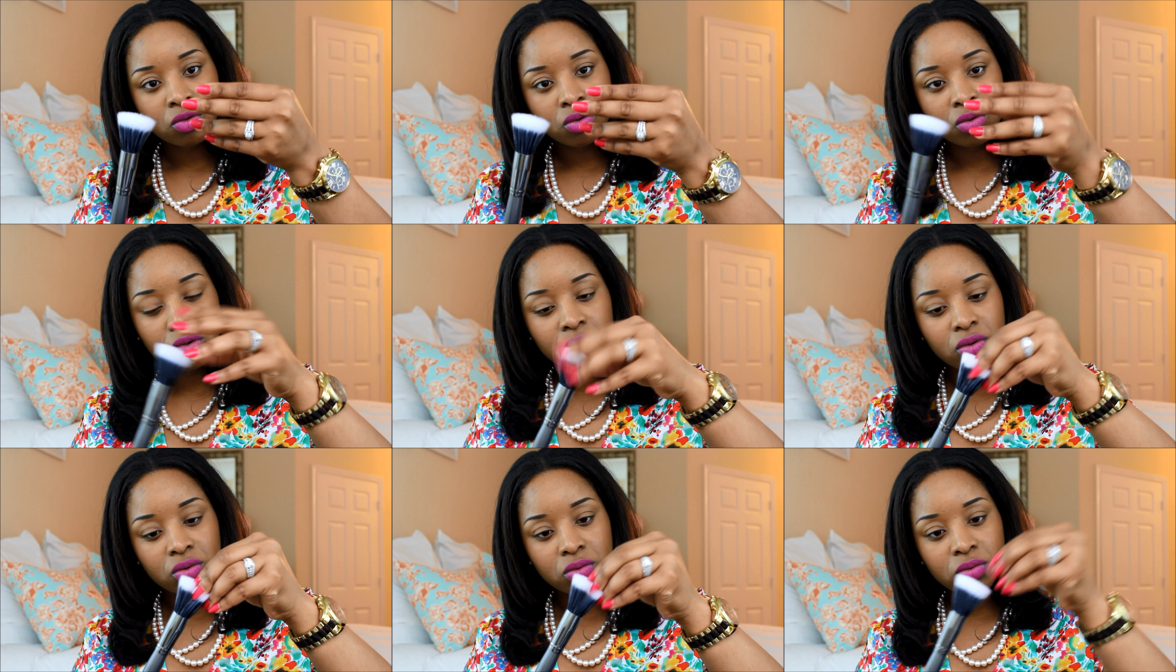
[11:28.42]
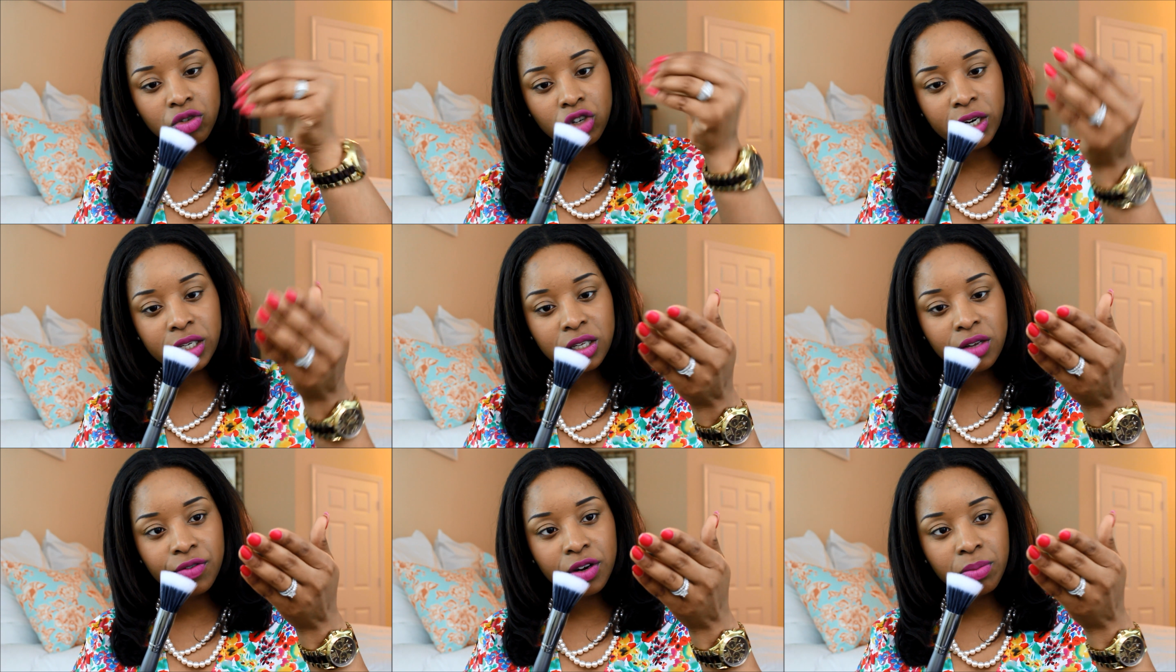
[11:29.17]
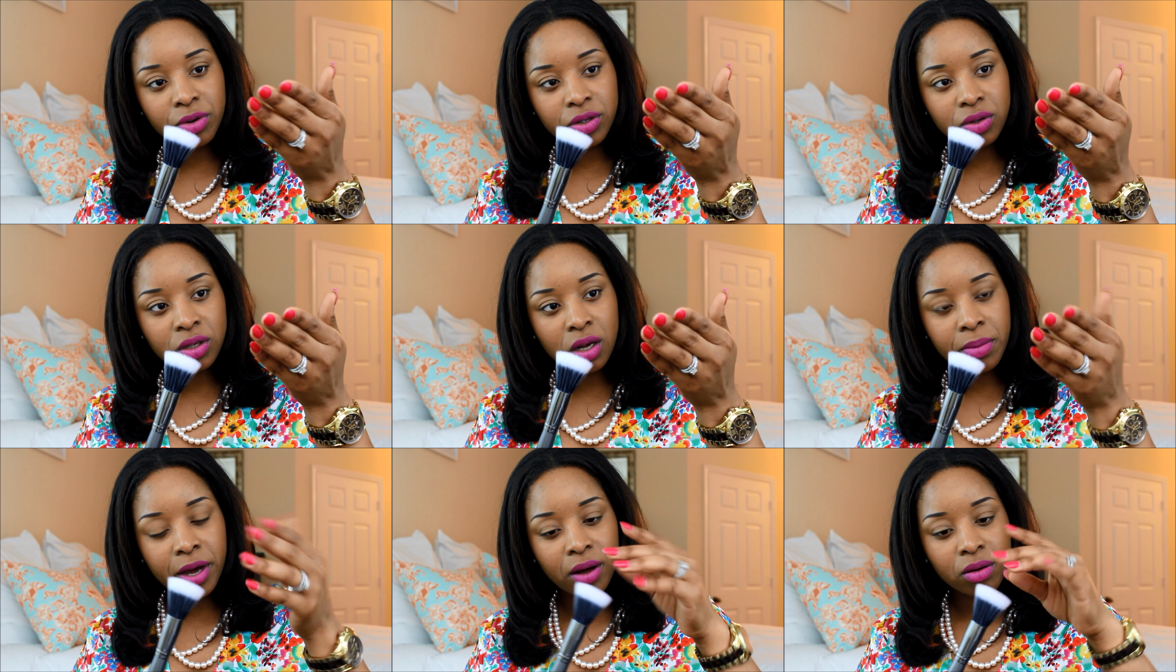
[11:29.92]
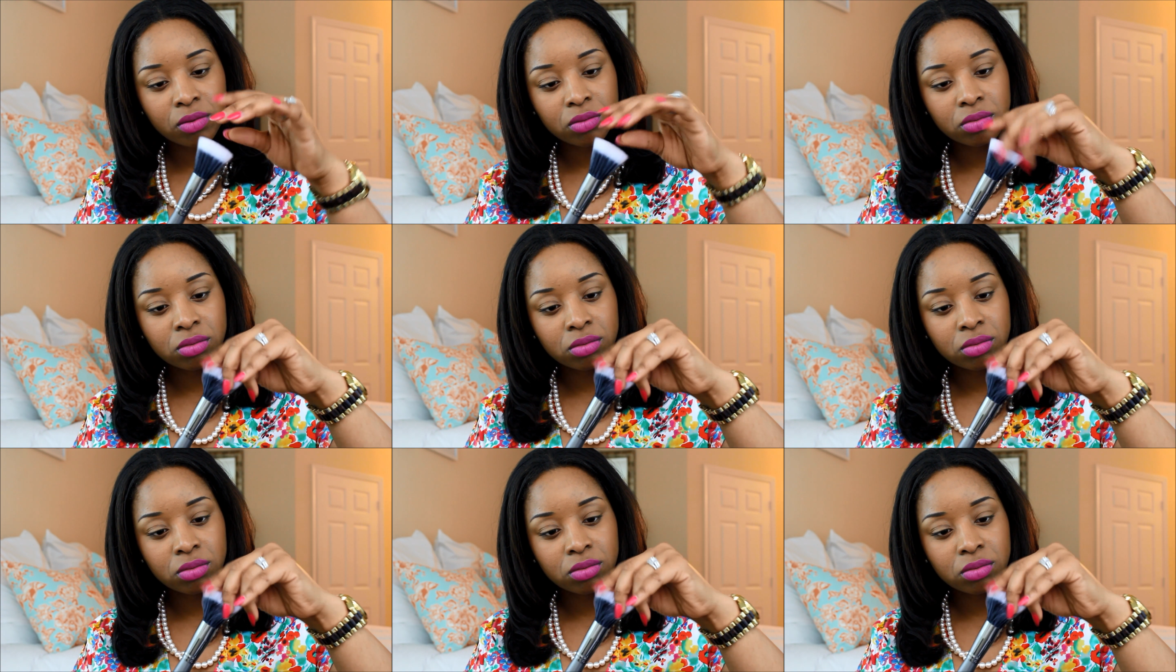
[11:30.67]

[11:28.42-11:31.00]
trying to see if any bristles come out.